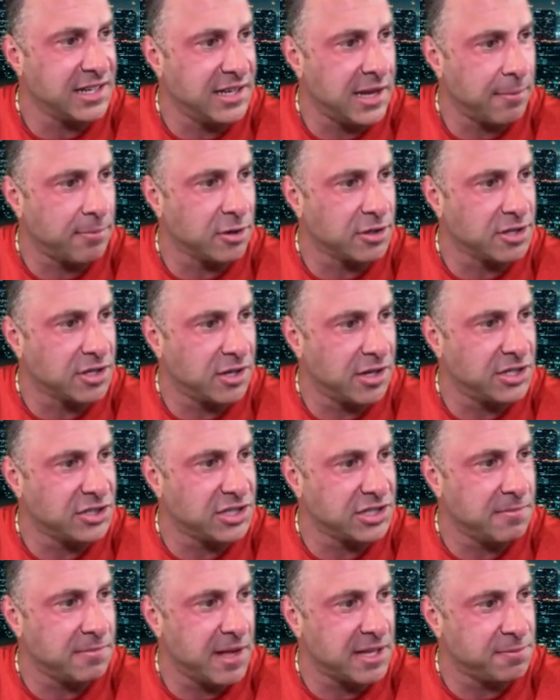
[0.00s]
I said, yep,
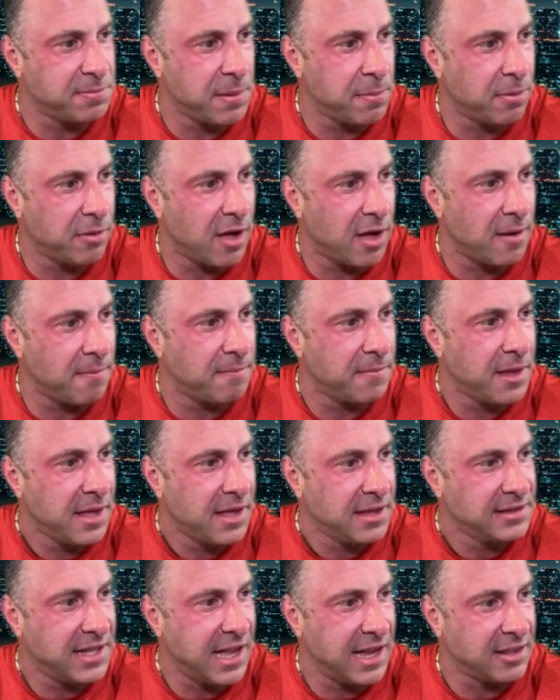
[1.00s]
those clinics just mess people
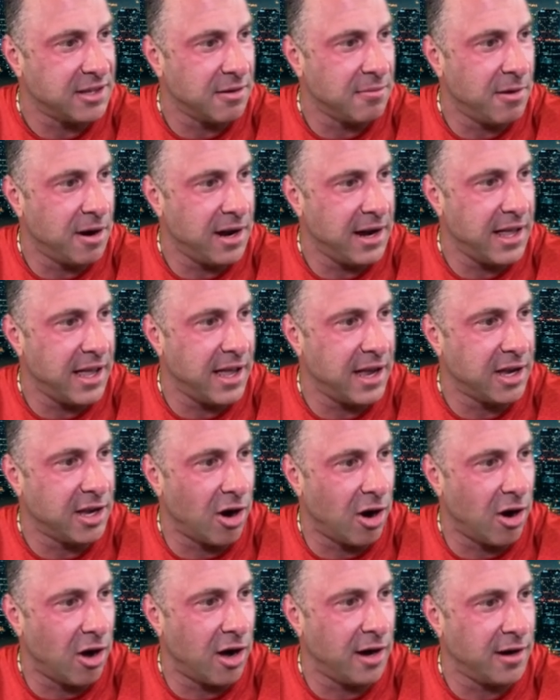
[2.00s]
up, take their
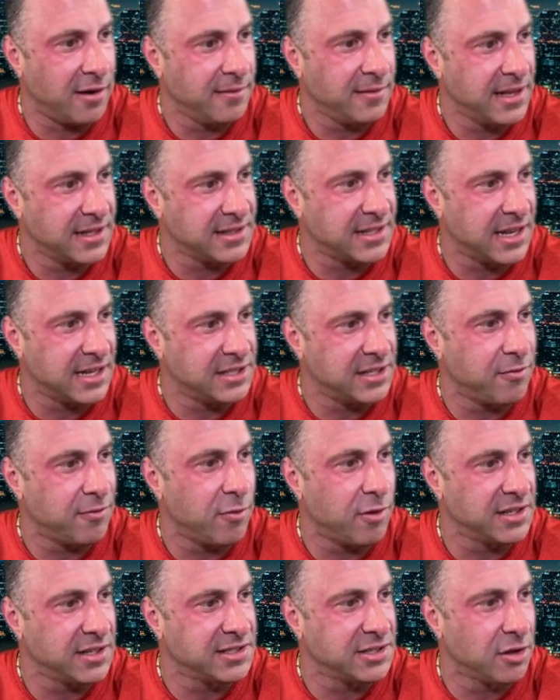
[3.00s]
money, and gone. Yes,
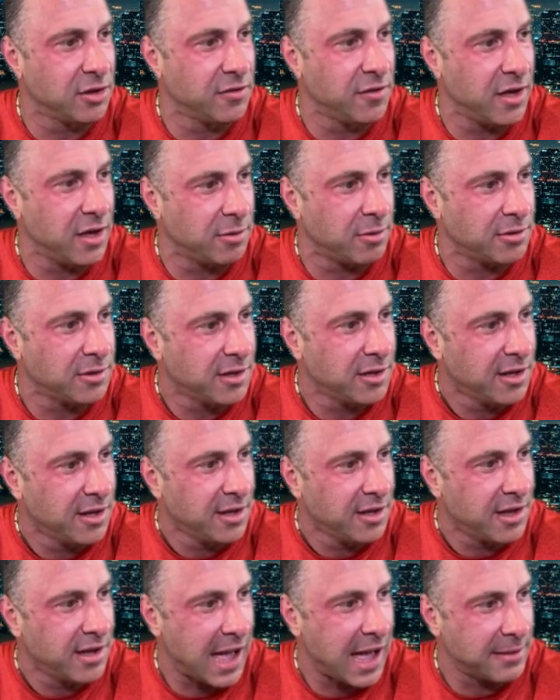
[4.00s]
IGF-1 is still
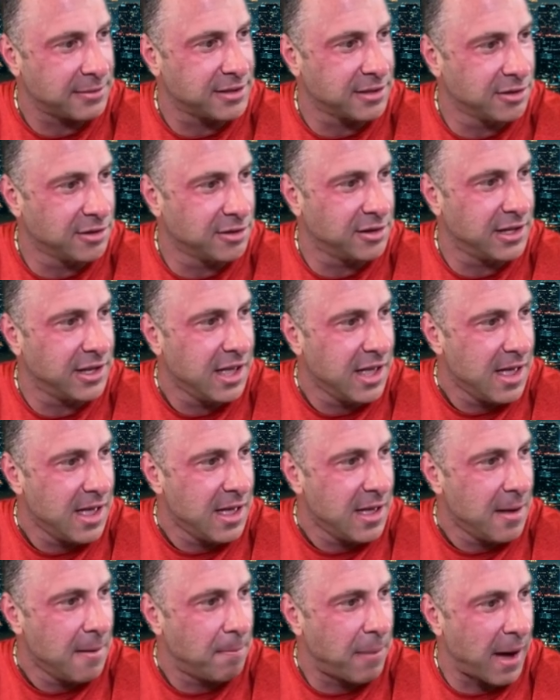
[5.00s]
available.
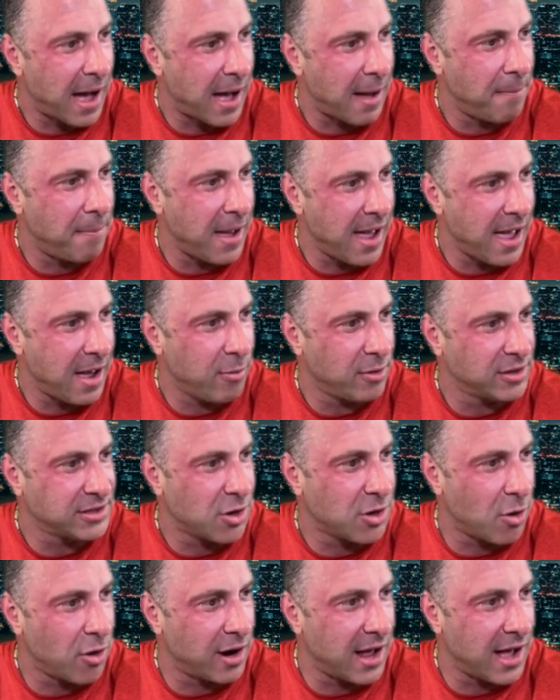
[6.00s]
Absolutely. Bob
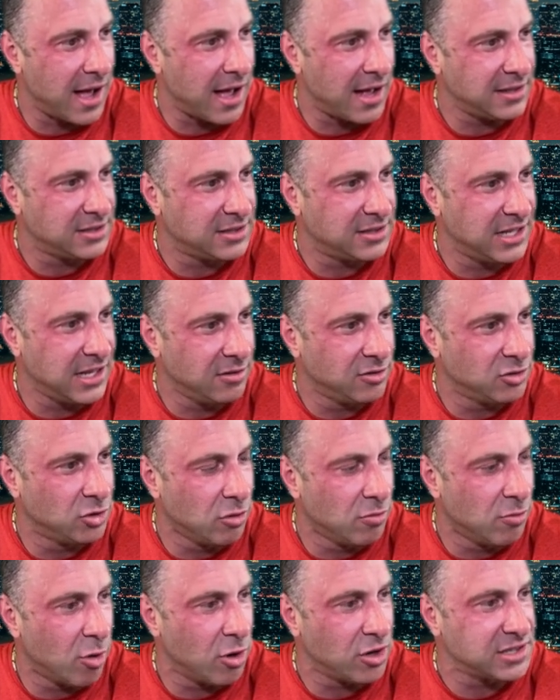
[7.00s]
Band, what's going on? Do
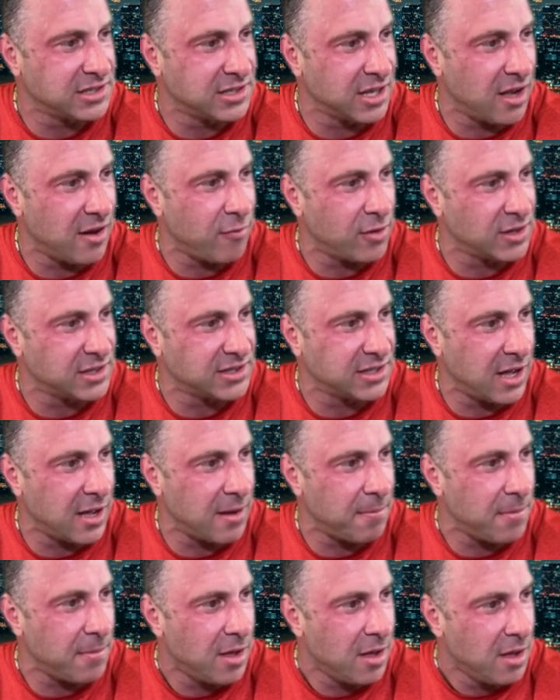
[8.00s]
you do more stuff?
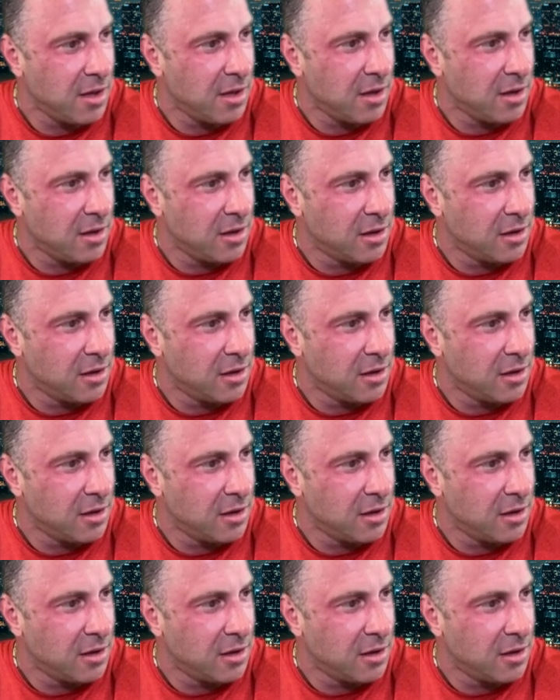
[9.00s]
What's up?